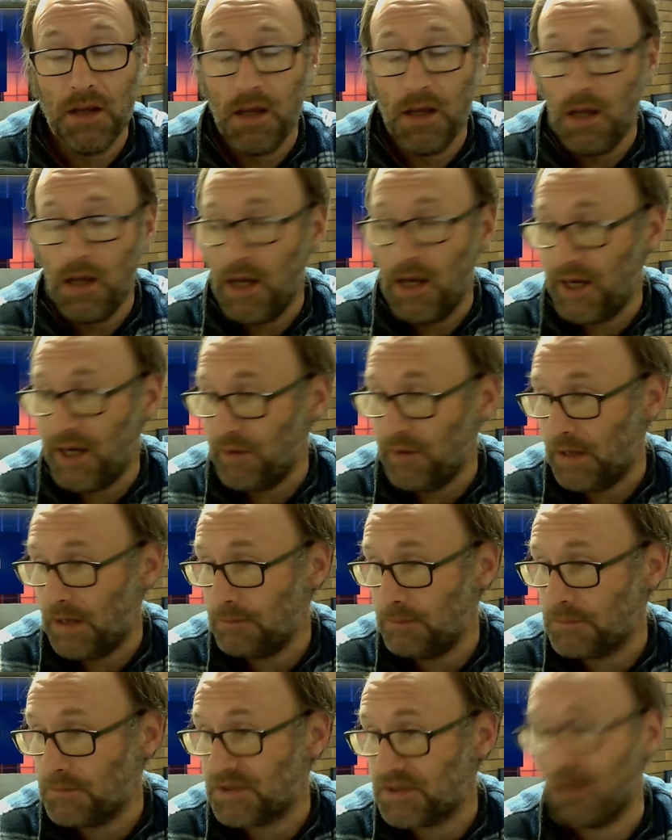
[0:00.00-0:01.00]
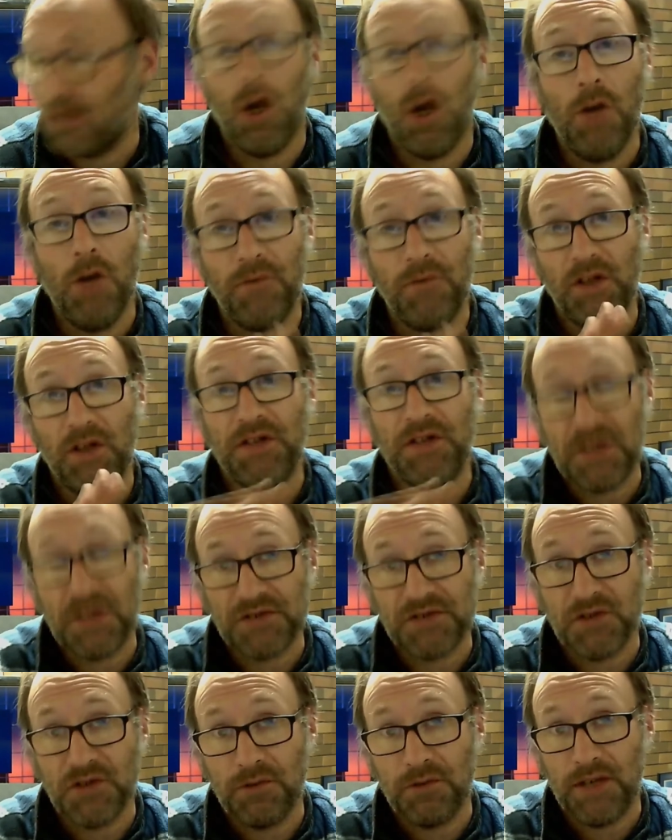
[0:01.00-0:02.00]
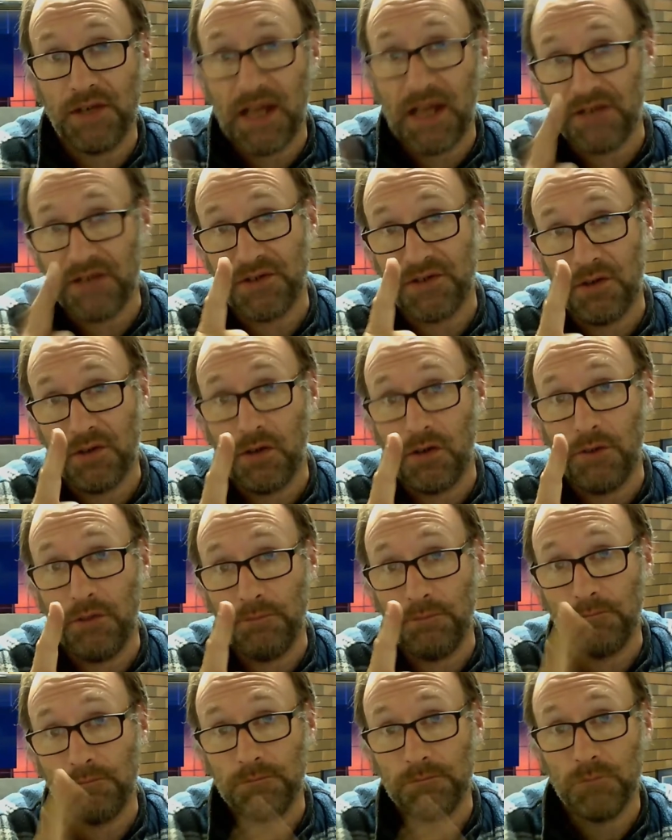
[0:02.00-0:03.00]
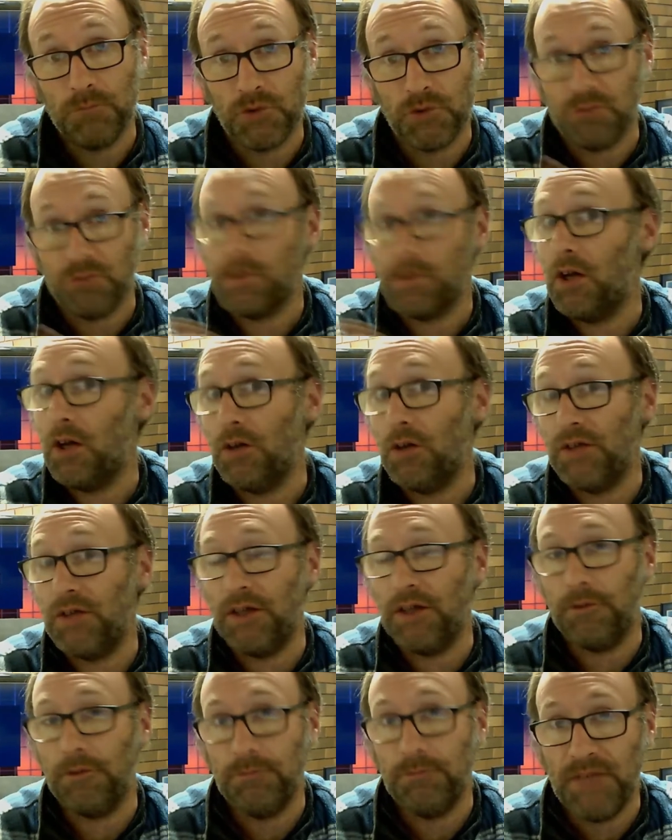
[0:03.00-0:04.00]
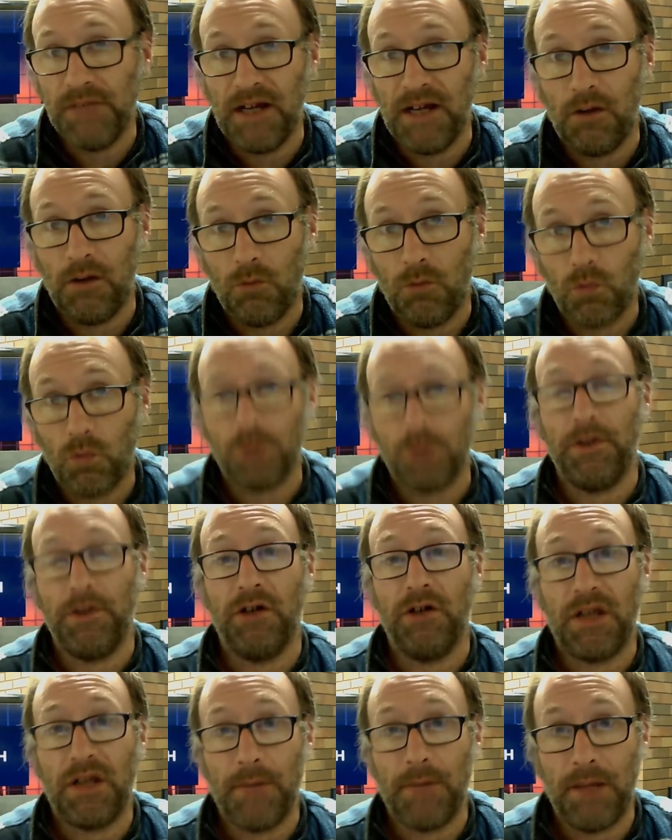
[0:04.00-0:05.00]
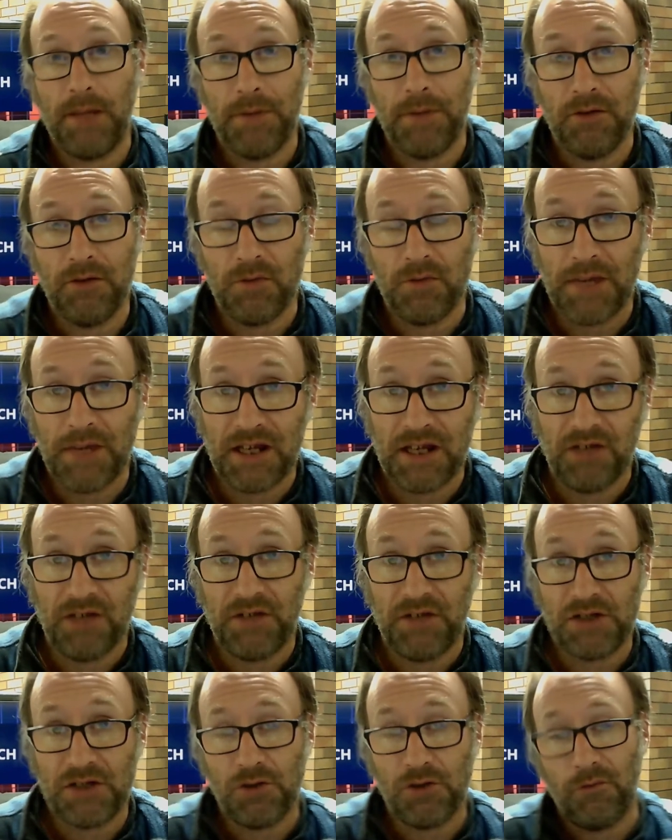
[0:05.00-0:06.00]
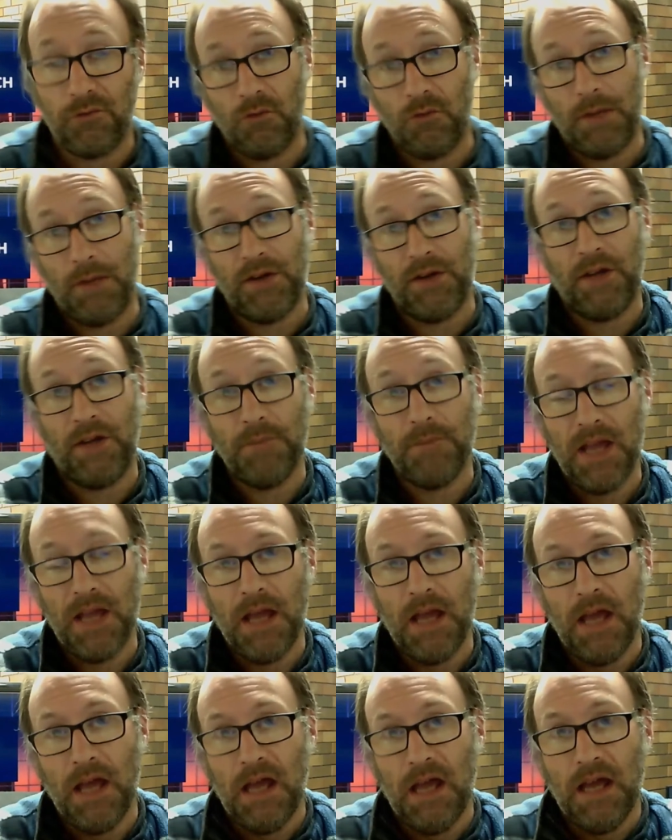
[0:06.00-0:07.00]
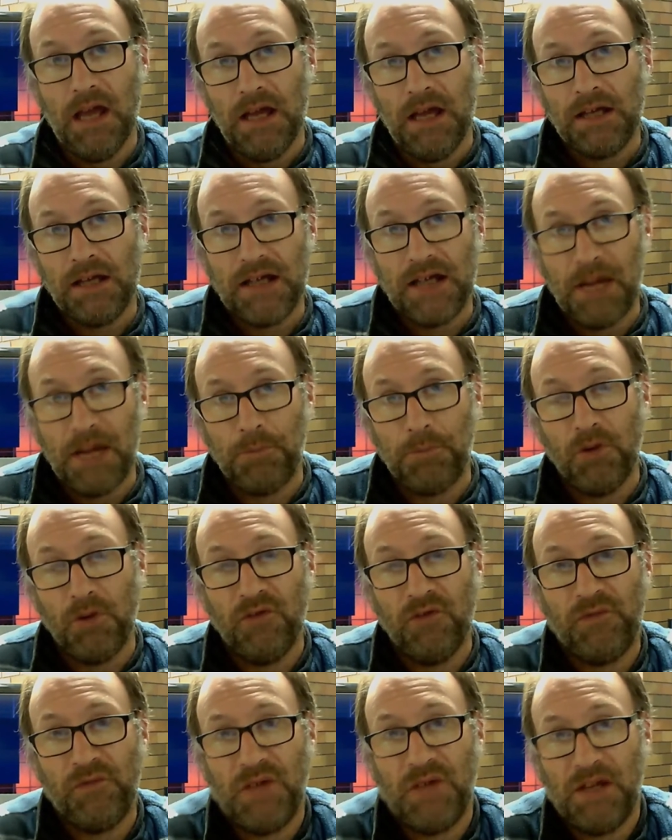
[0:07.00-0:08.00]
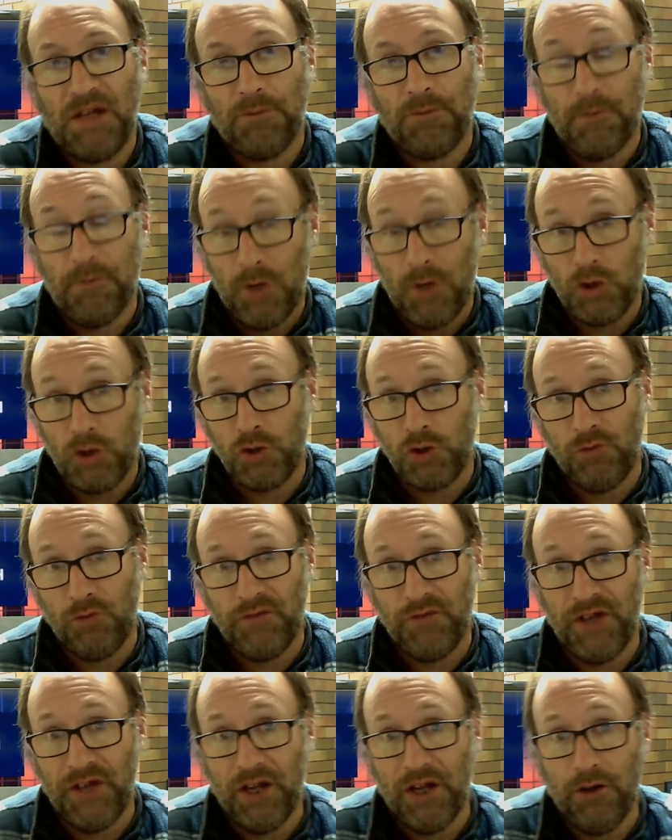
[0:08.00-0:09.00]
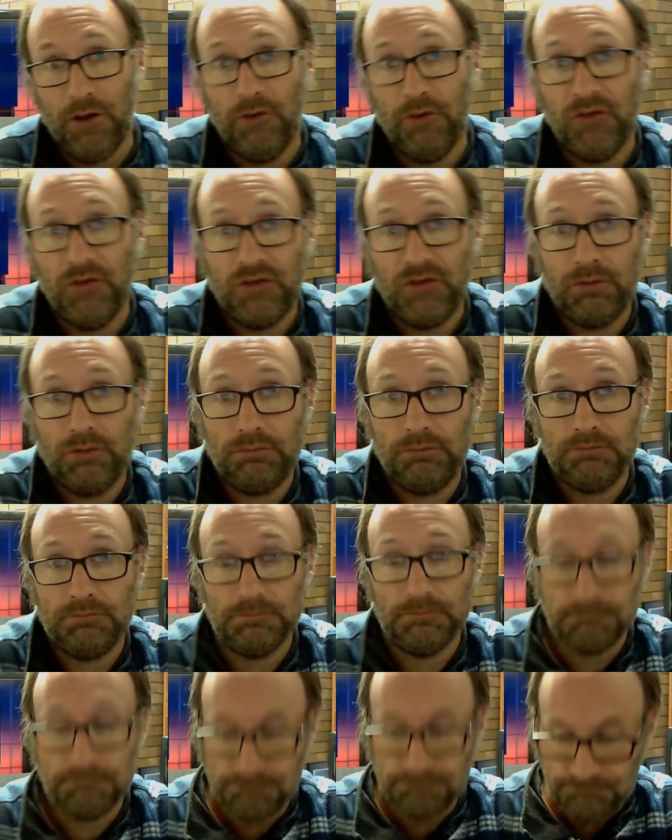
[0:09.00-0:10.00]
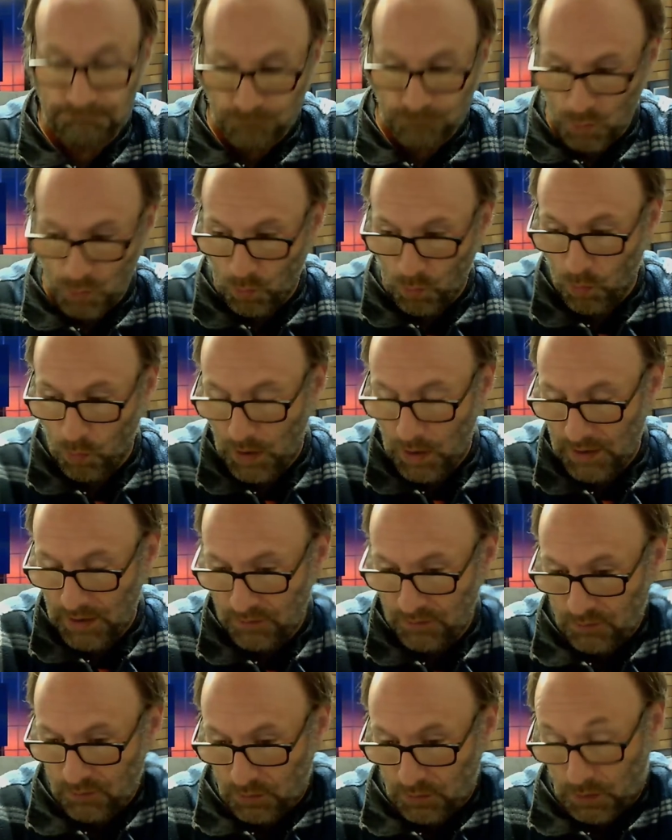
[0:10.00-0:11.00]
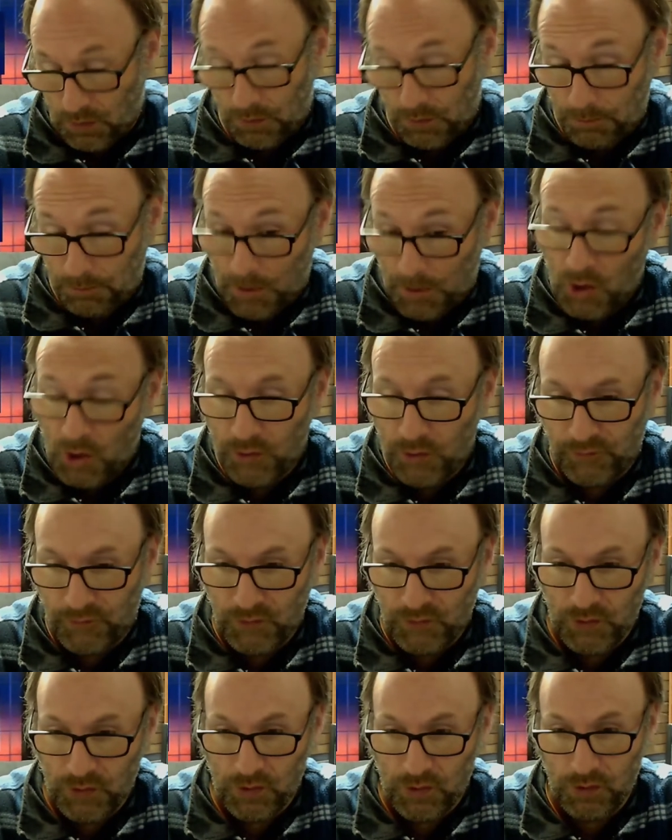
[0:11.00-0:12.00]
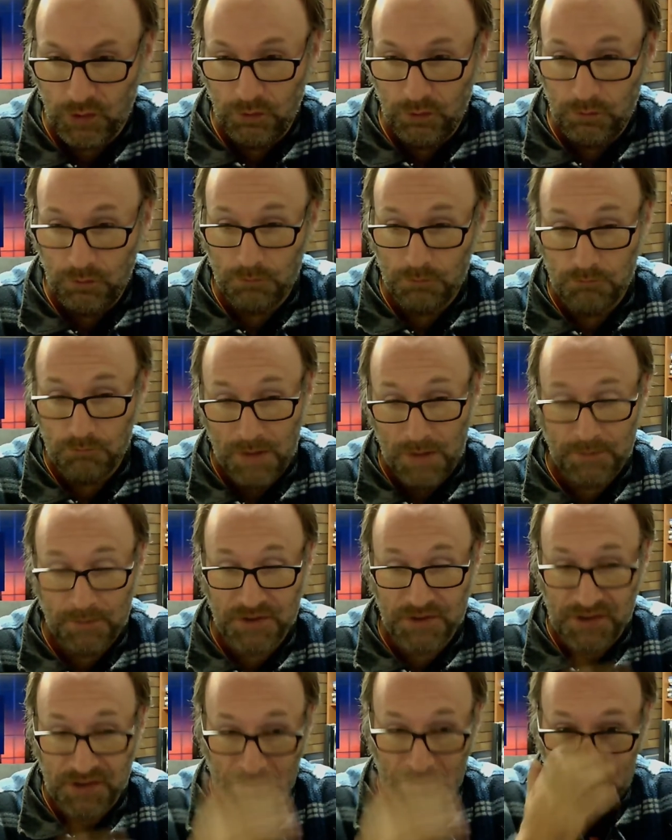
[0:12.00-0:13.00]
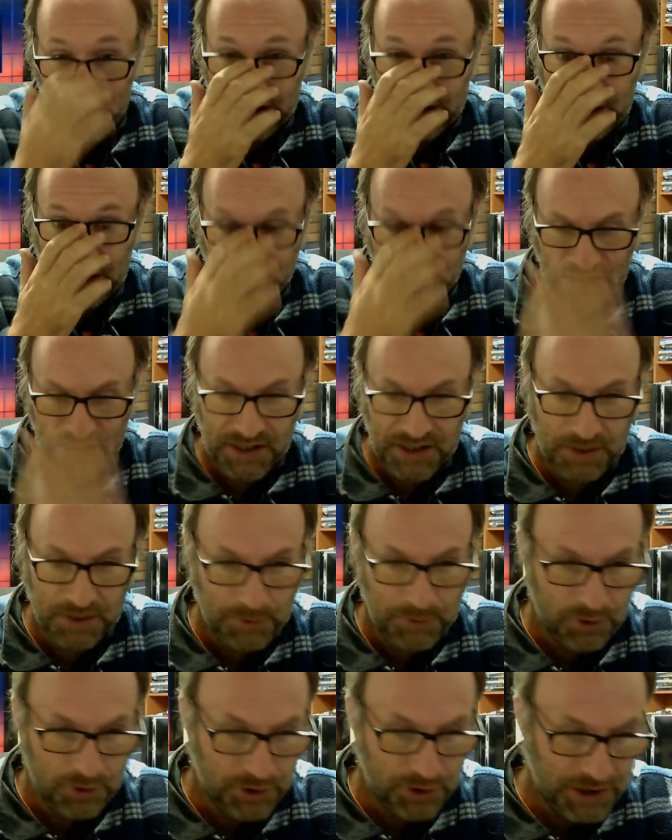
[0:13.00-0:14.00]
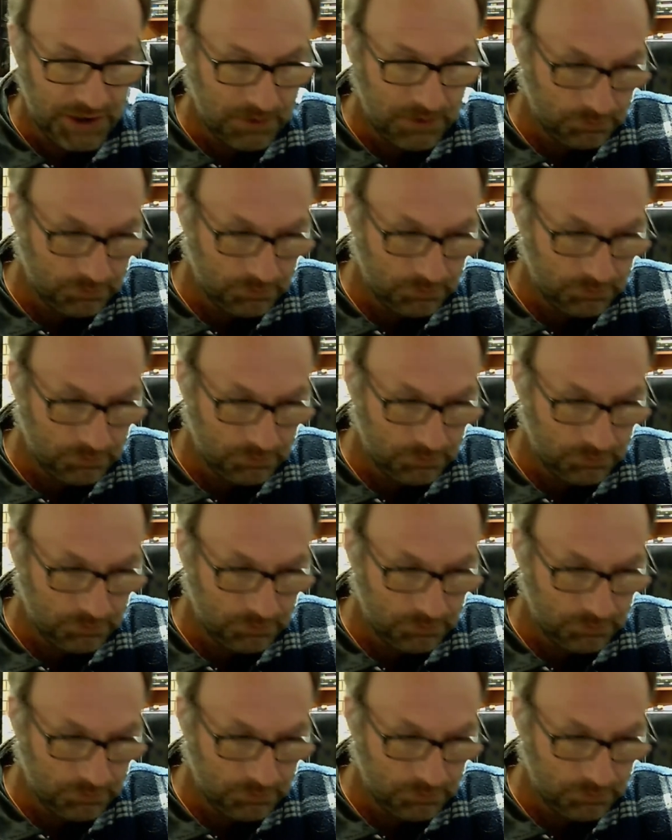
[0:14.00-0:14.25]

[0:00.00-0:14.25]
Anyway, so hopefully it doesn't do it again tonight, which would be ideal. Now, what do we got coming up here at the Backyard Tech Channel for a Monday? Couple of promotional videos. One or both for members of the Backyard Tech community.